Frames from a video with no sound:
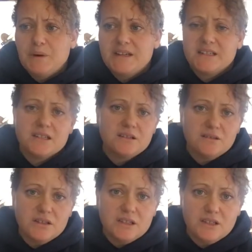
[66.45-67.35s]
but
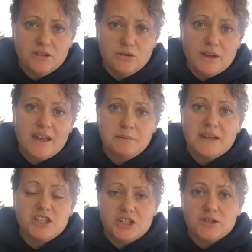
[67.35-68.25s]
you can
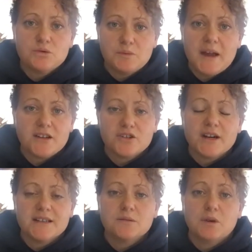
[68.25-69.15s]
make cheese with
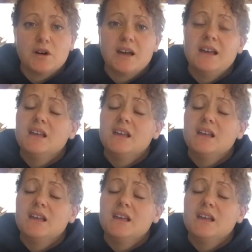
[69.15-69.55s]
pasteurized milk.